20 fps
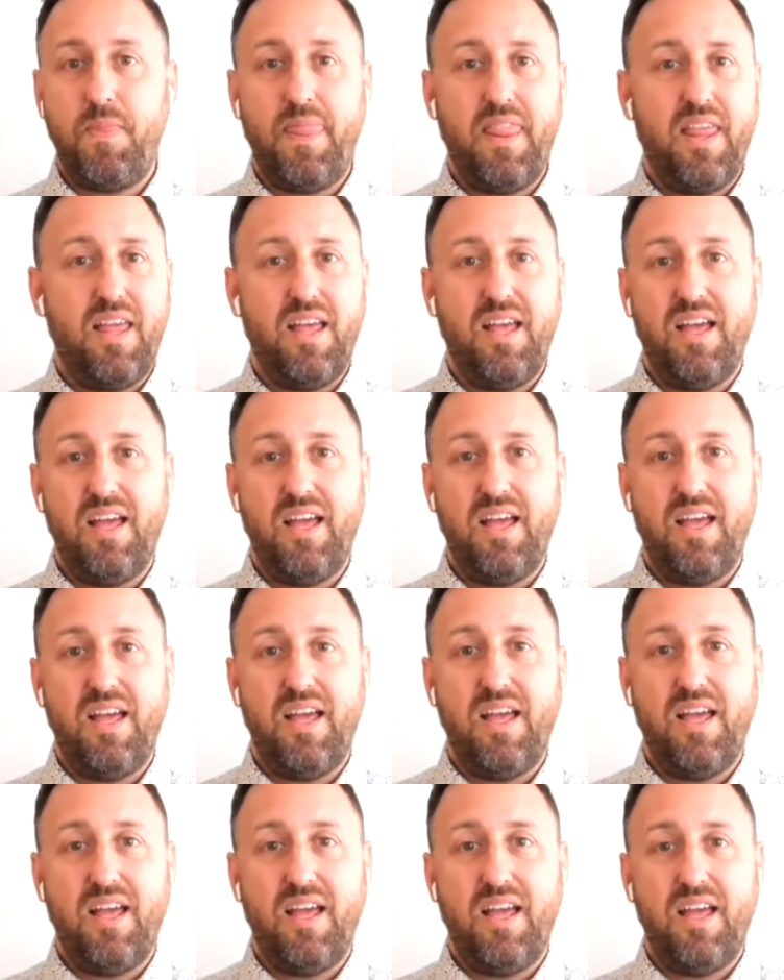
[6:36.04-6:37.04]

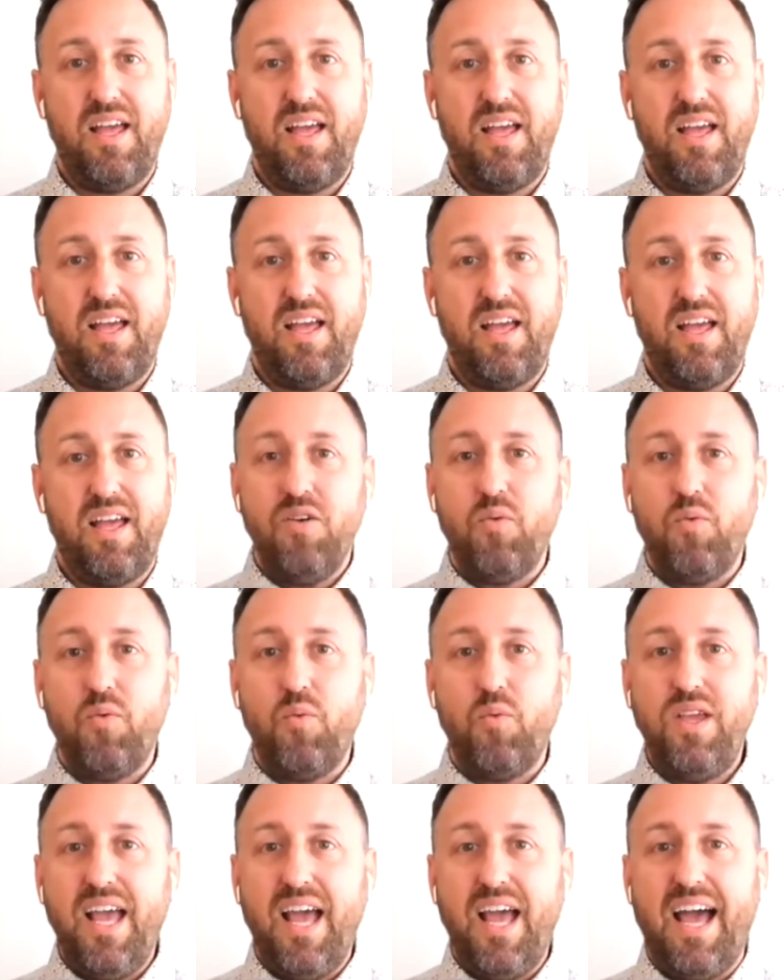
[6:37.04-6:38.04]
Absolutely not. We
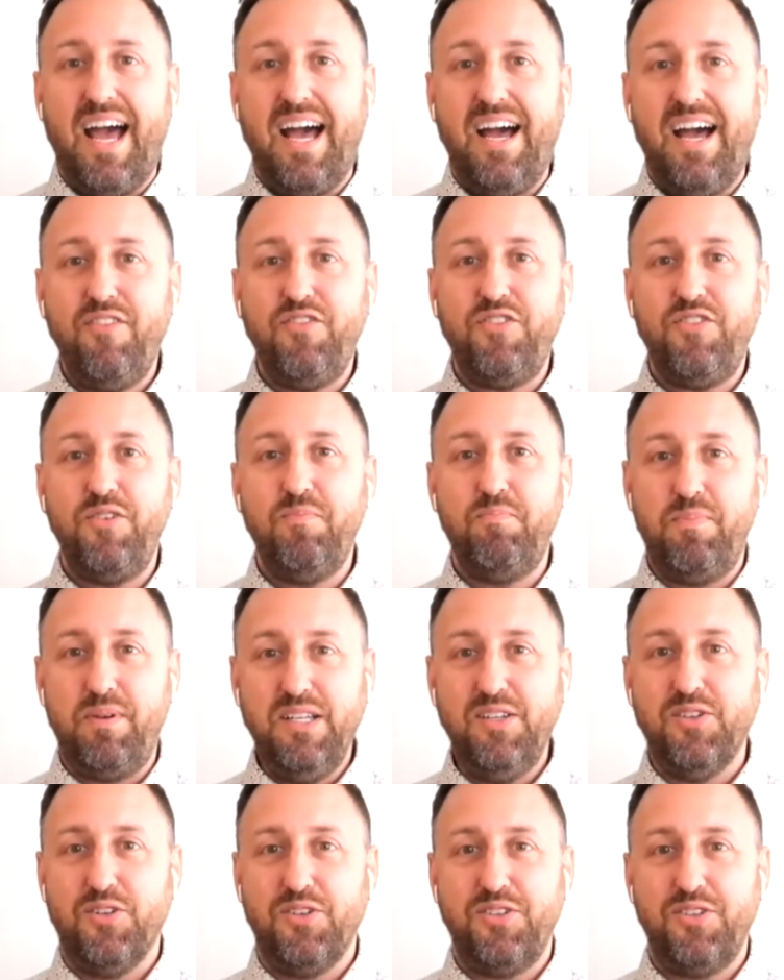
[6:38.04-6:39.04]
have to
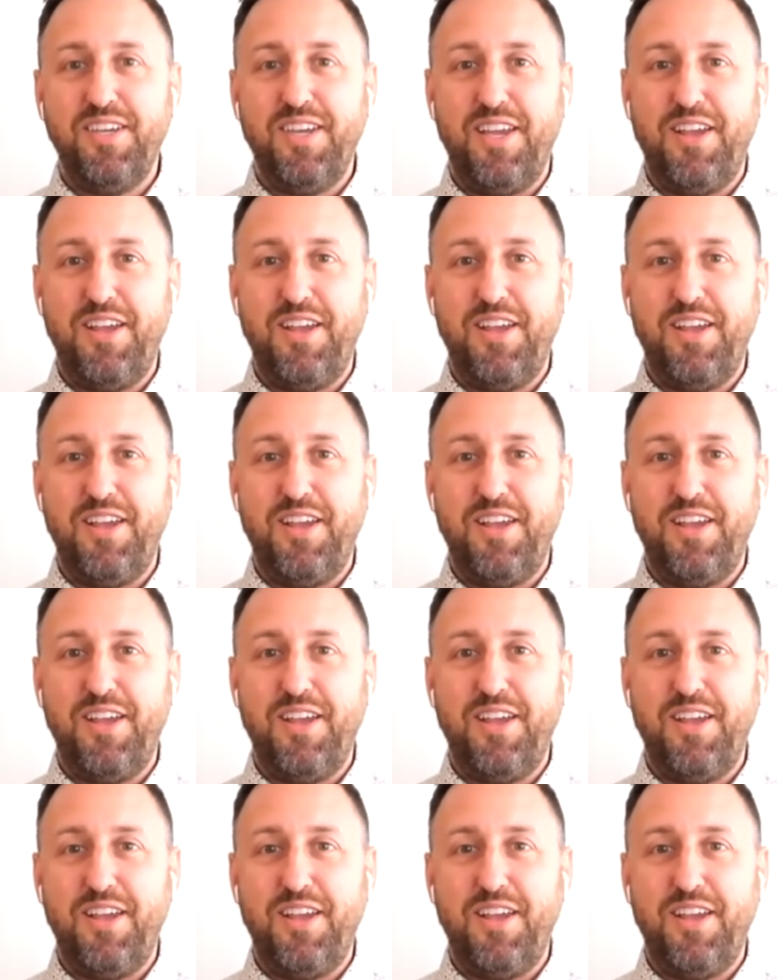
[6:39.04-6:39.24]
build